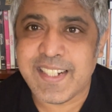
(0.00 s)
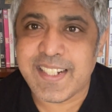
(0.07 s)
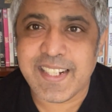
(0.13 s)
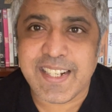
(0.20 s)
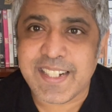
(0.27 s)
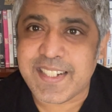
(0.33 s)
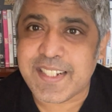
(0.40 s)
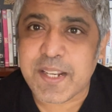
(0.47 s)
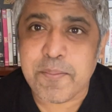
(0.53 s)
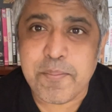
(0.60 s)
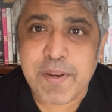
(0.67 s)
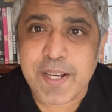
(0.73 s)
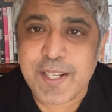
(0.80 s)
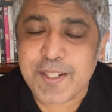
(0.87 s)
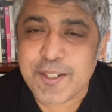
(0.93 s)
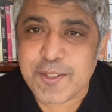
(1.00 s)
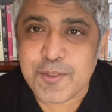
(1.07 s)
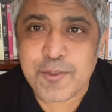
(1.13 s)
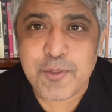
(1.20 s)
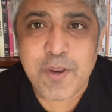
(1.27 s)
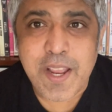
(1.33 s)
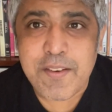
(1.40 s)
it appealed
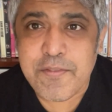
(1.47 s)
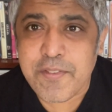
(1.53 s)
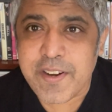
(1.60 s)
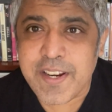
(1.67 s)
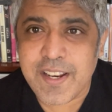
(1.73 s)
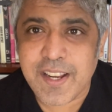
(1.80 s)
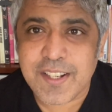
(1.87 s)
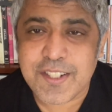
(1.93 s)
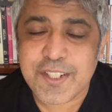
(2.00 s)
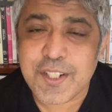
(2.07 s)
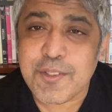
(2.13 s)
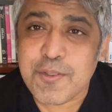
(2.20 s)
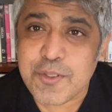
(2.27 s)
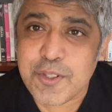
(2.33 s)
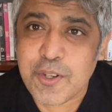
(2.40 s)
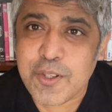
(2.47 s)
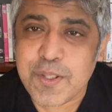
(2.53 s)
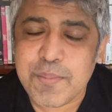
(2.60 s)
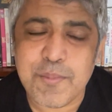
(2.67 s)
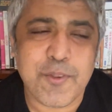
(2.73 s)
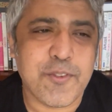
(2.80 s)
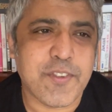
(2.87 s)
to every youngster who saw the
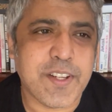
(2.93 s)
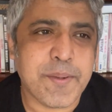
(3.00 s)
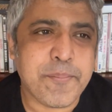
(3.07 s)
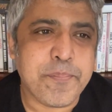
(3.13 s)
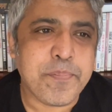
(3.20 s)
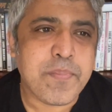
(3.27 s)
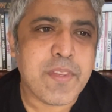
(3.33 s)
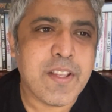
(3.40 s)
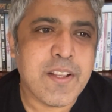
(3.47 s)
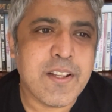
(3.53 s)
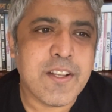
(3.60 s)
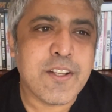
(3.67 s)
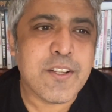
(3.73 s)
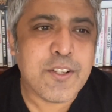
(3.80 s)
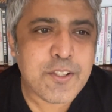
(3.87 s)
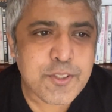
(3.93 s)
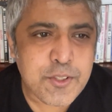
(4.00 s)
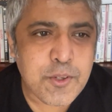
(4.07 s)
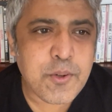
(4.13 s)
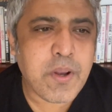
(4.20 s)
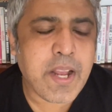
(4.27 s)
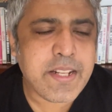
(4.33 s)
movie.
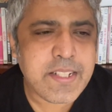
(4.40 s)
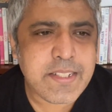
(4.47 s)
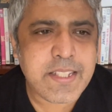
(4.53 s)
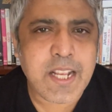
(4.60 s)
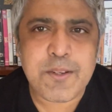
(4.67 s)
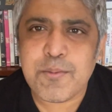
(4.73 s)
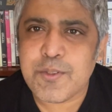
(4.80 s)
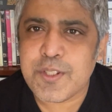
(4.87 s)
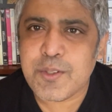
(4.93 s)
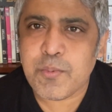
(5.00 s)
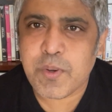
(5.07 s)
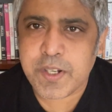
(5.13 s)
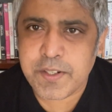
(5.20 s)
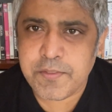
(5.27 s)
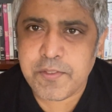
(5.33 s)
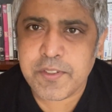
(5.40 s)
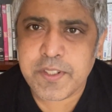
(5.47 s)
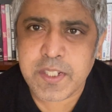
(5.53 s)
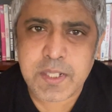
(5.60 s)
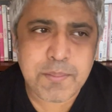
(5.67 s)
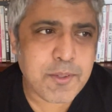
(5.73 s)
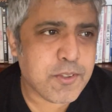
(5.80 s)
So I think that was the wonderful
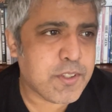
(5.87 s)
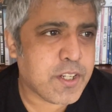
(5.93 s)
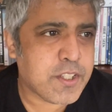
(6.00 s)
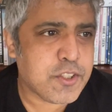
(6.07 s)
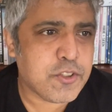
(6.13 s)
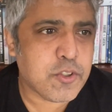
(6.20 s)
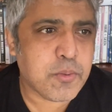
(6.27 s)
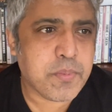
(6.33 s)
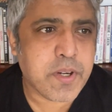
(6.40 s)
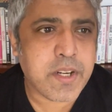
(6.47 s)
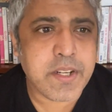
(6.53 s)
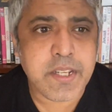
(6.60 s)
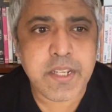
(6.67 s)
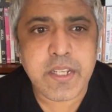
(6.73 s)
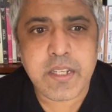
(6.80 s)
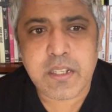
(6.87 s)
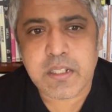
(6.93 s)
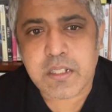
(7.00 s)
thing about Yash Chopra. He